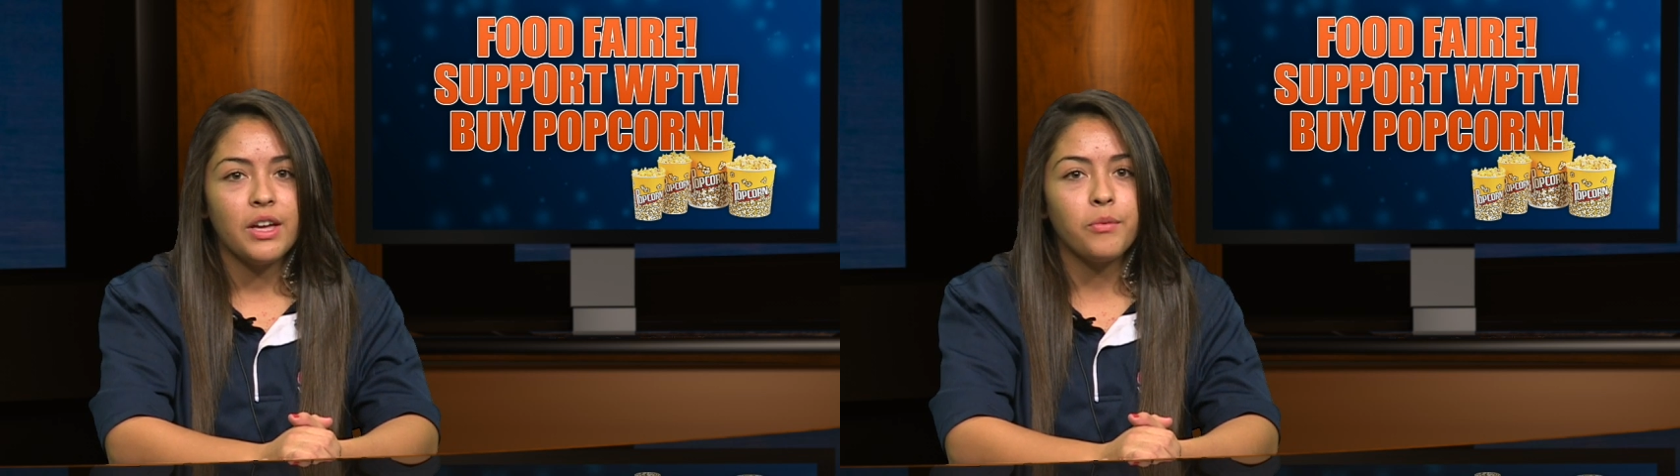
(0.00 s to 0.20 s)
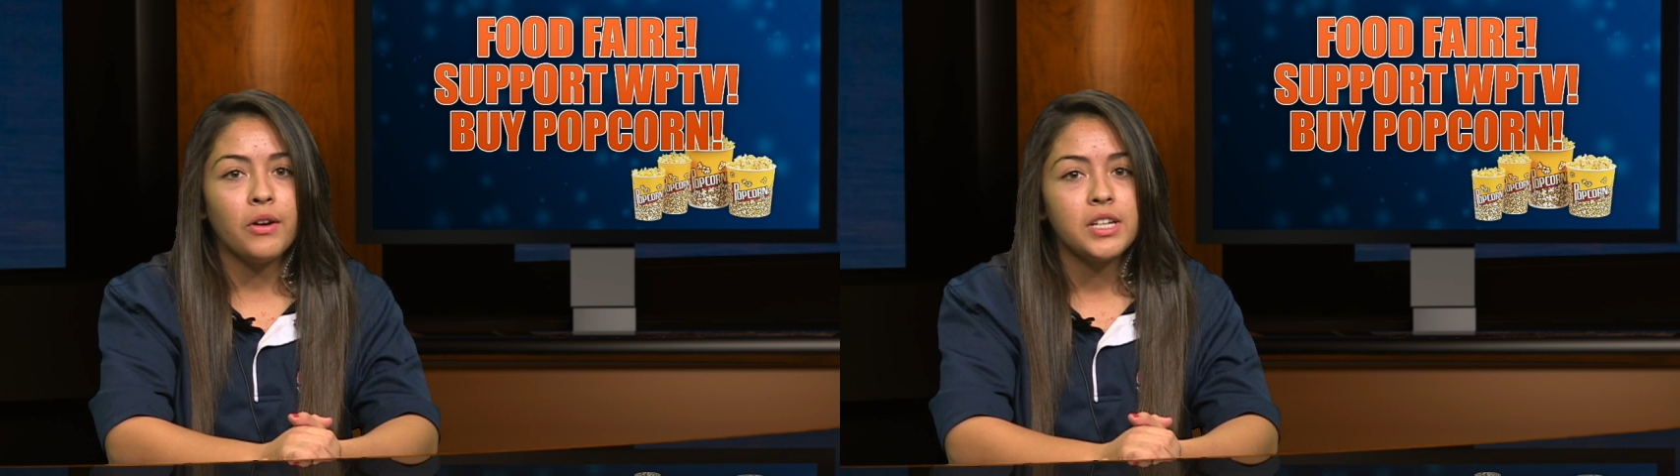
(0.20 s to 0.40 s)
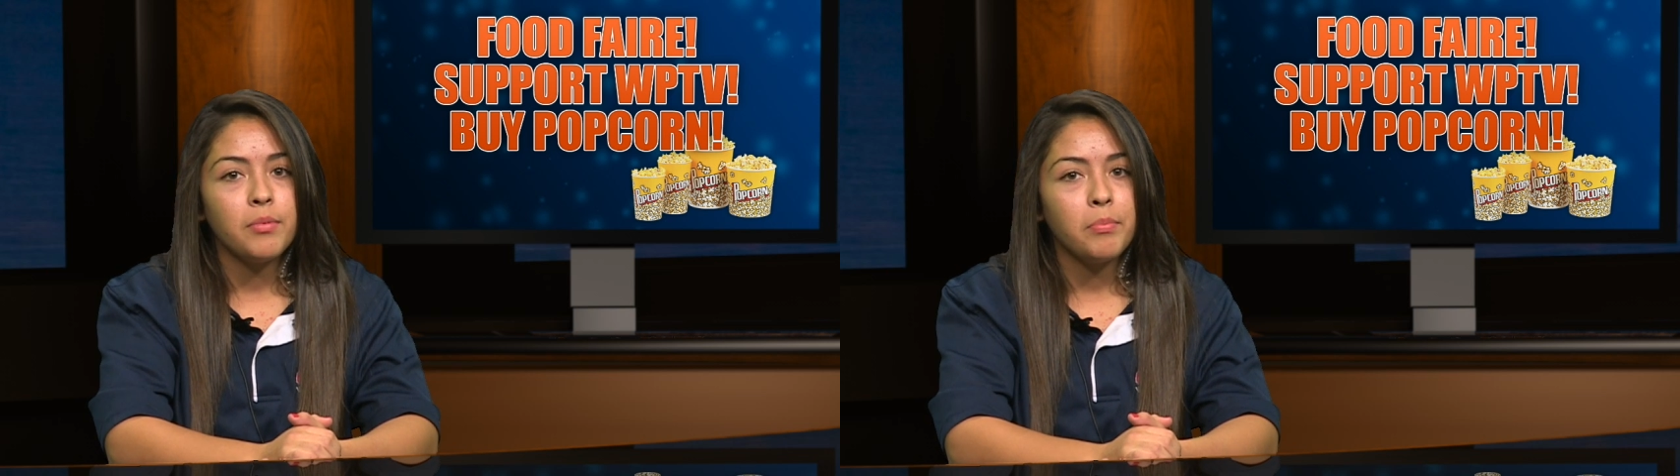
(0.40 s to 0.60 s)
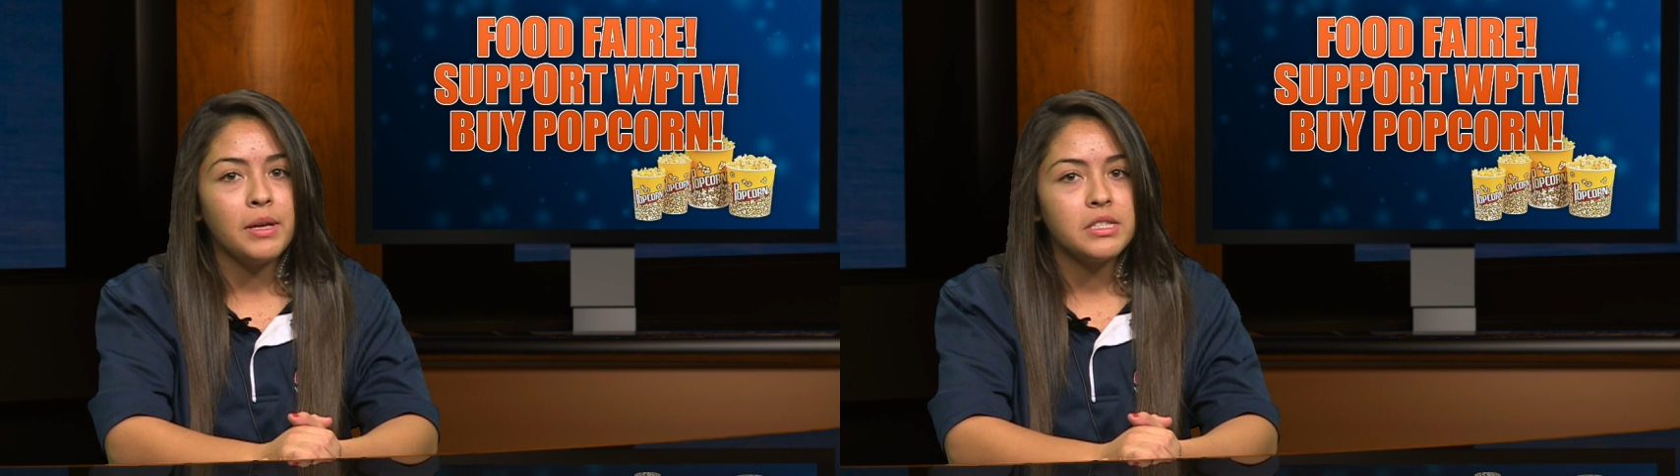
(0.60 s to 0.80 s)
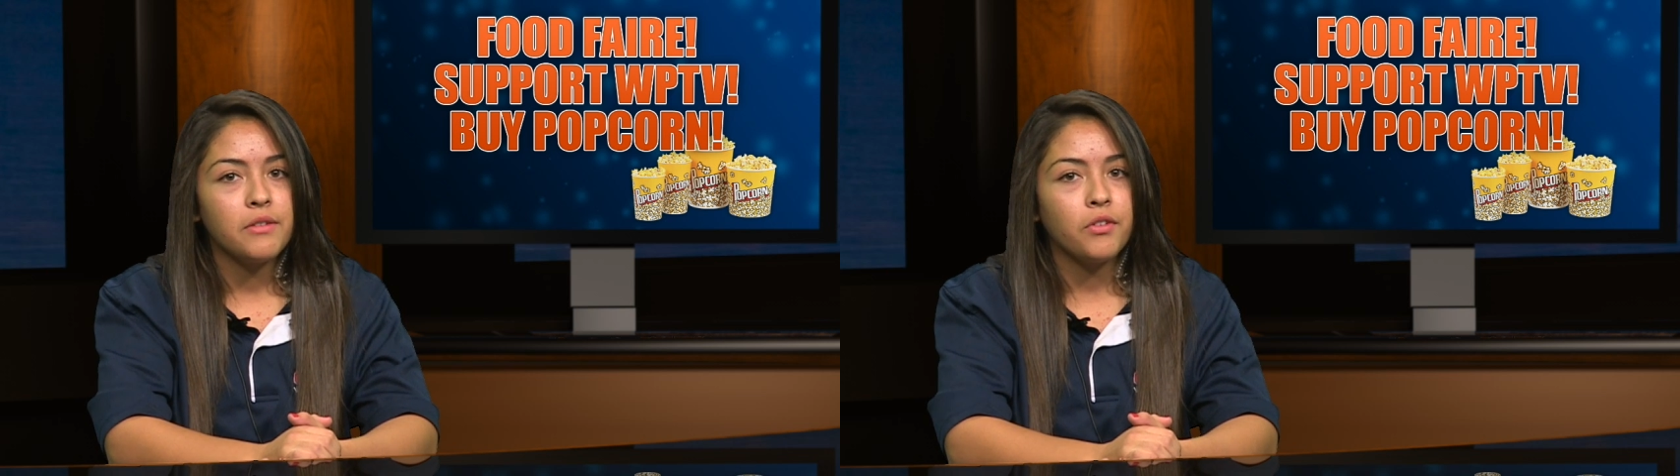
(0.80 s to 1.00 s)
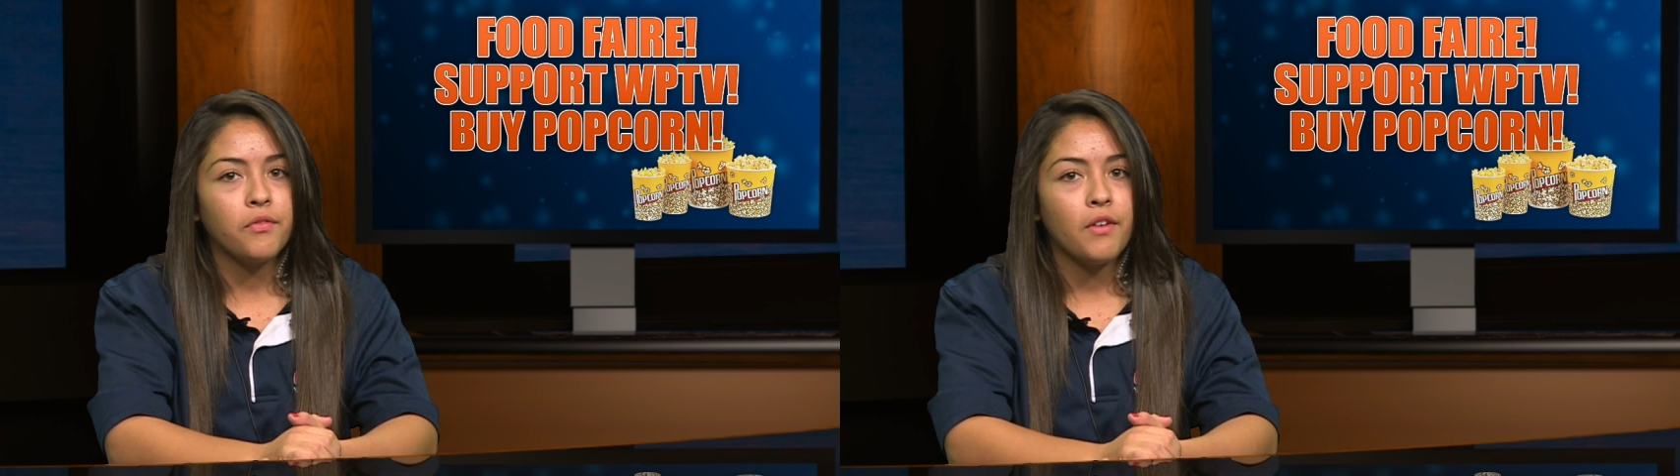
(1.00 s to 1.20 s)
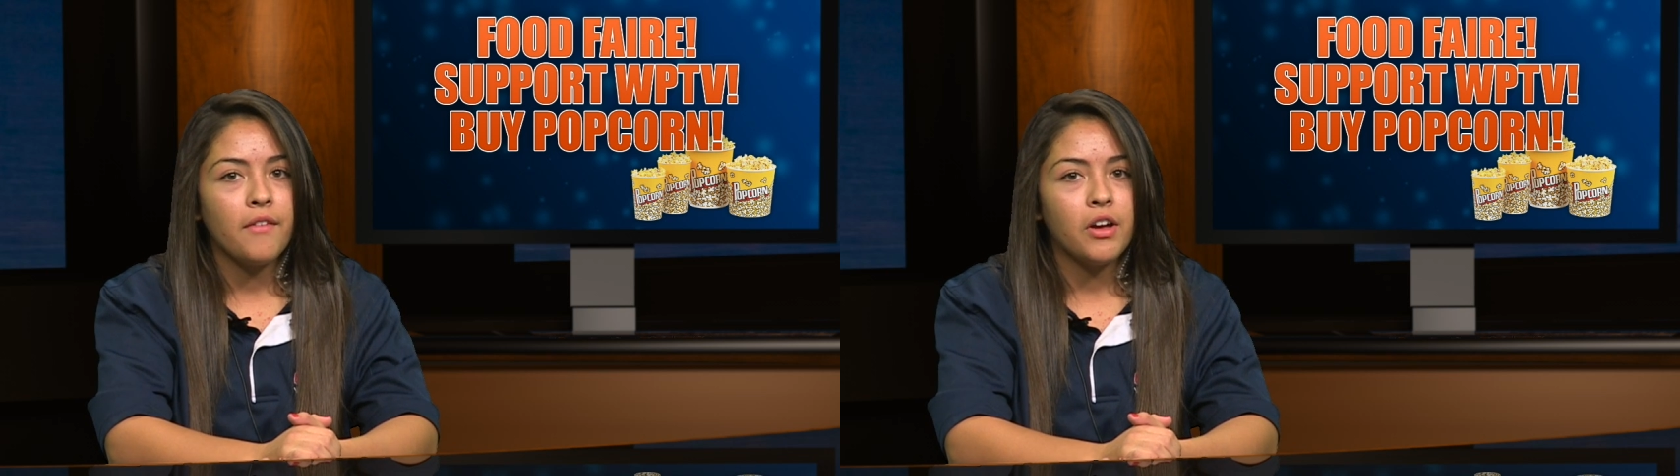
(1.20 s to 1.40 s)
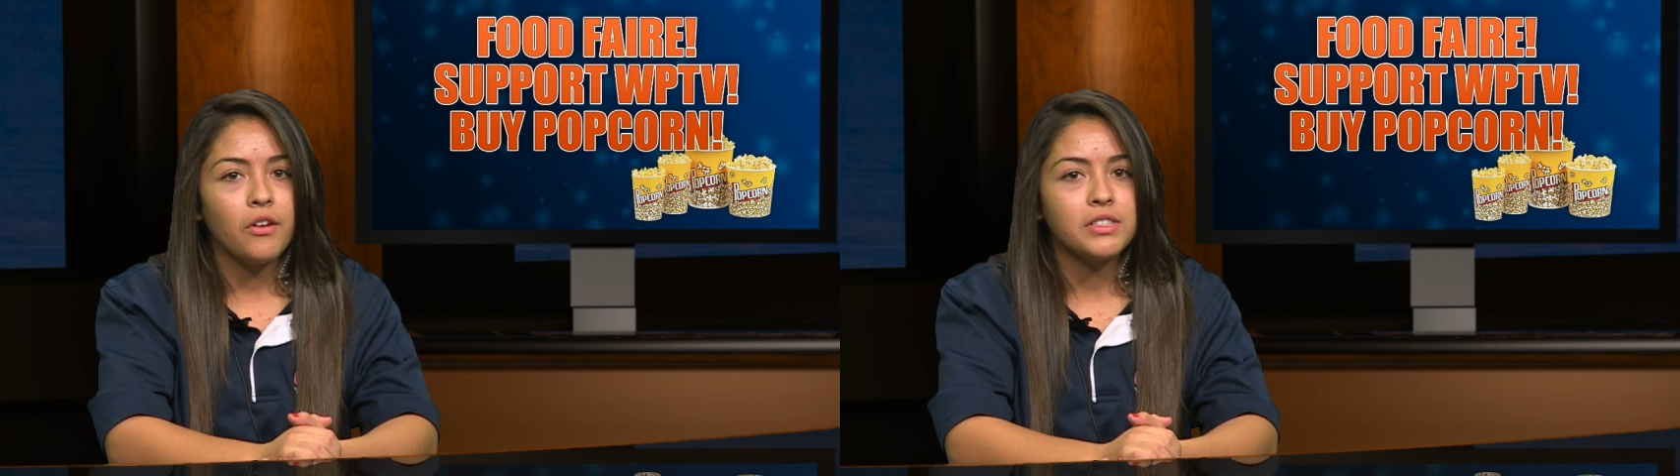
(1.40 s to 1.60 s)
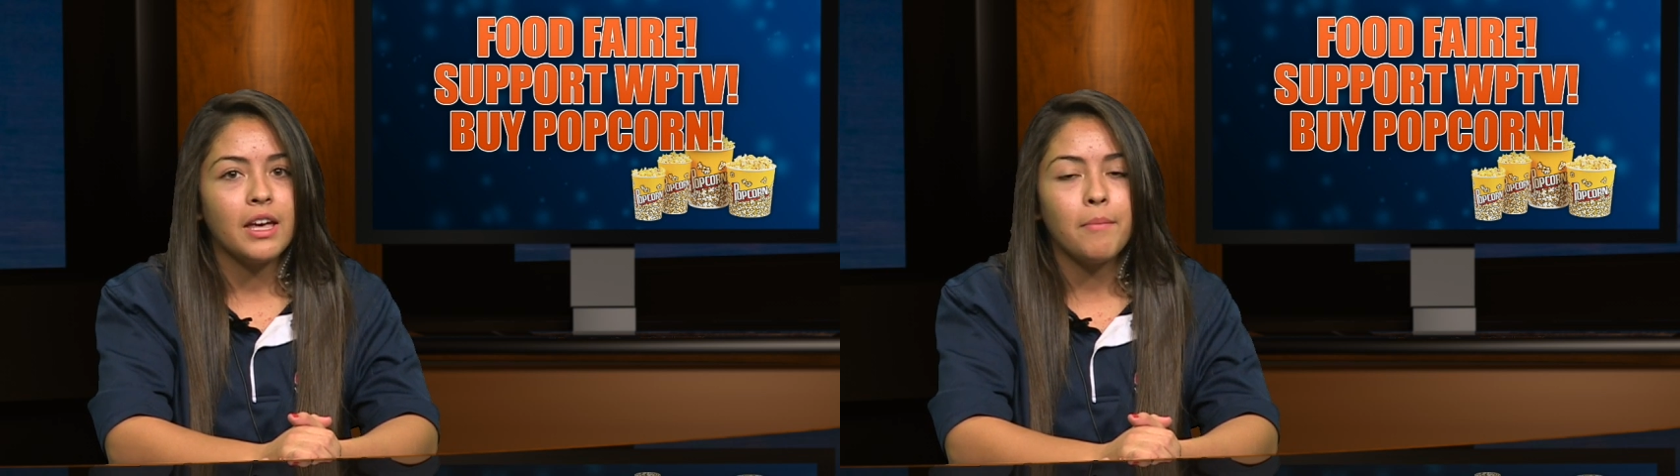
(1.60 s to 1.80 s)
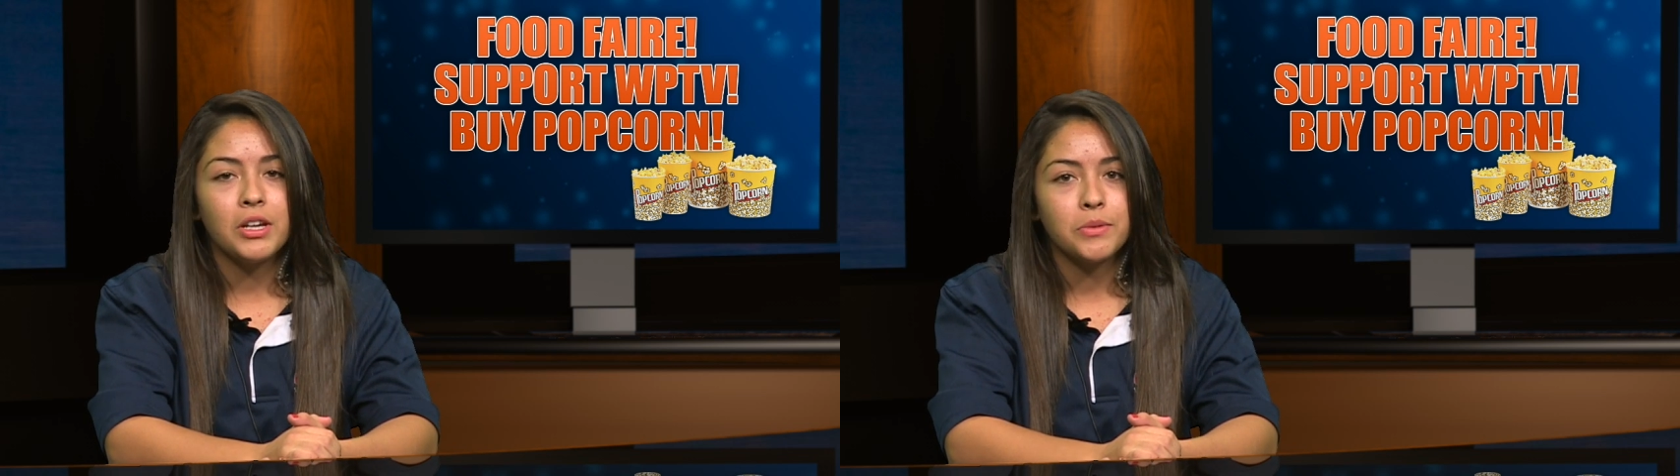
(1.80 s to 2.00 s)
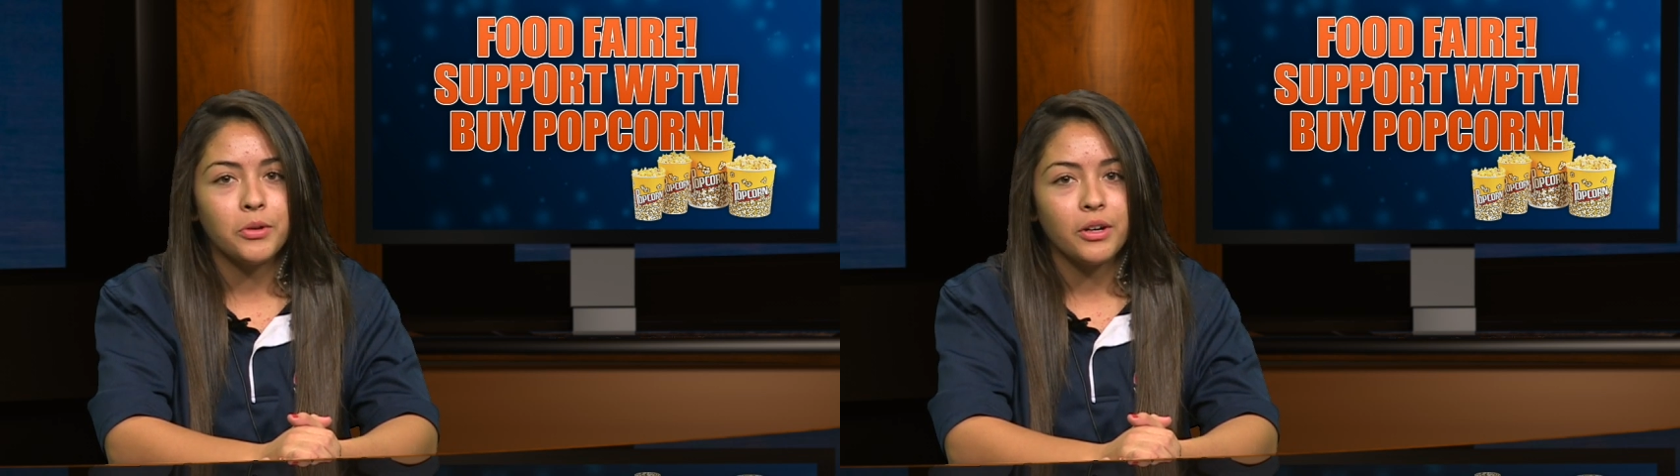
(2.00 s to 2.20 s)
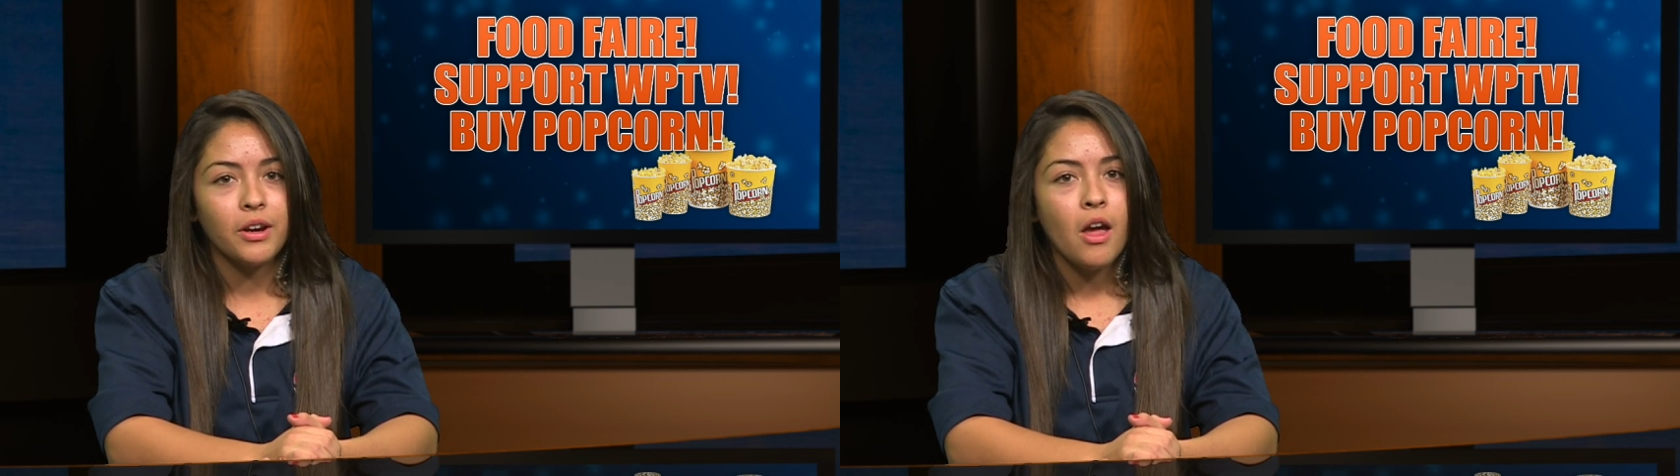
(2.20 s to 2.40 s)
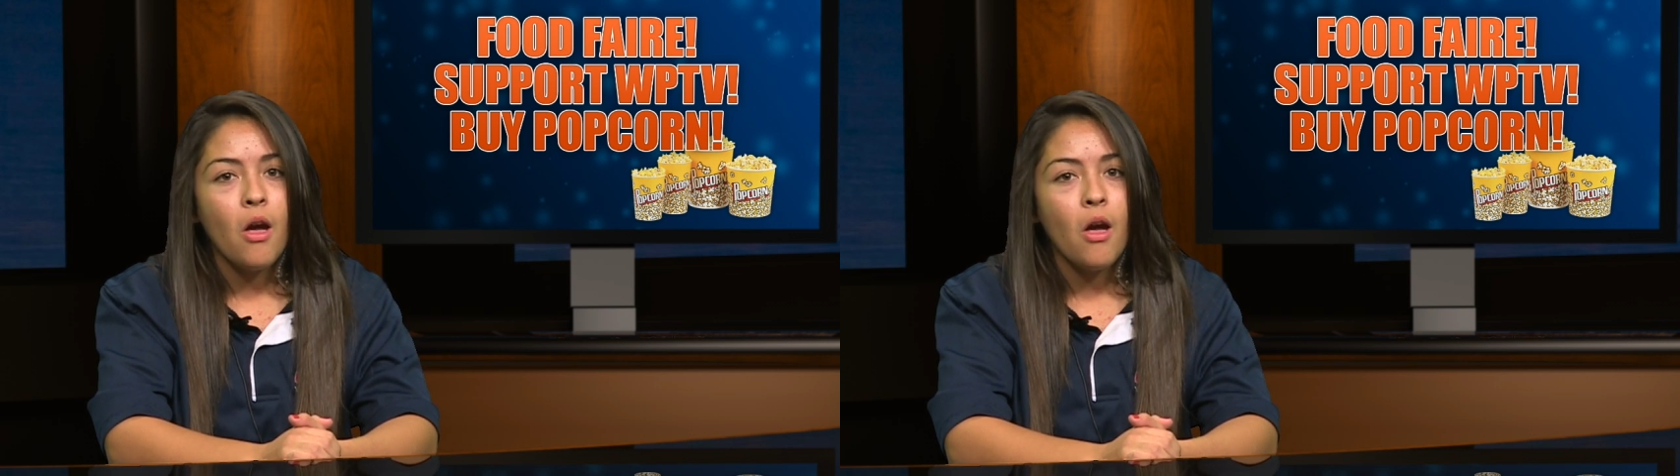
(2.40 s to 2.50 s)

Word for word: and roundtable pizza for $5, and much more.